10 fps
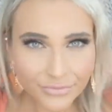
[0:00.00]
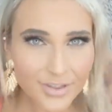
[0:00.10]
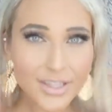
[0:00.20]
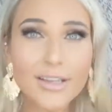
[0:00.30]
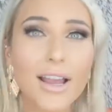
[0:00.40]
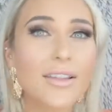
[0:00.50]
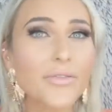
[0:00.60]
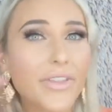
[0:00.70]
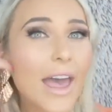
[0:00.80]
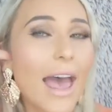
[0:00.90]
Didn't ask
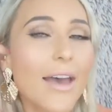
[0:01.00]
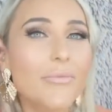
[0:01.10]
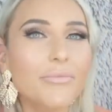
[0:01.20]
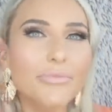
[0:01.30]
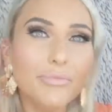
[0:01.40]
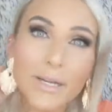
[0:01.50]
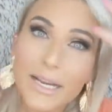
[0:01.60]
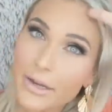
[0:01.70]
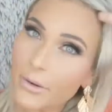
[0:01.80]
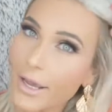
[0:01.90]
for that. But
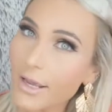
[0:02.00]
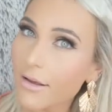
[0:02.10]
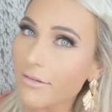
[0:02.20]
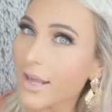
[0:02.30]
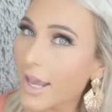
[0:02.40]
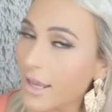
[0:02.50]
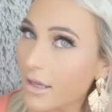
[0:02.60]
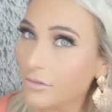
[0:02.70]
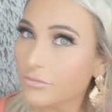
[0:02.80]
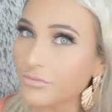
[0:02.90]
anyway, I'll take
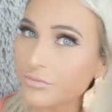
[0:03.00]
it.